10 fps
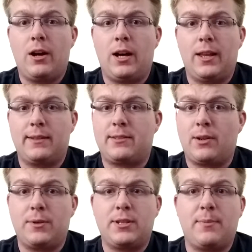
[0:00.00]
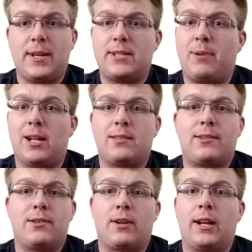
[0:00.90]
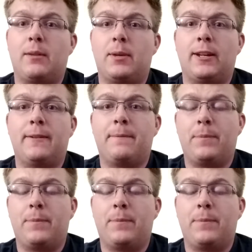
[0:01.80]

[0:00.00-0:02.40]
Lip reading: It's always the best spots to train, man.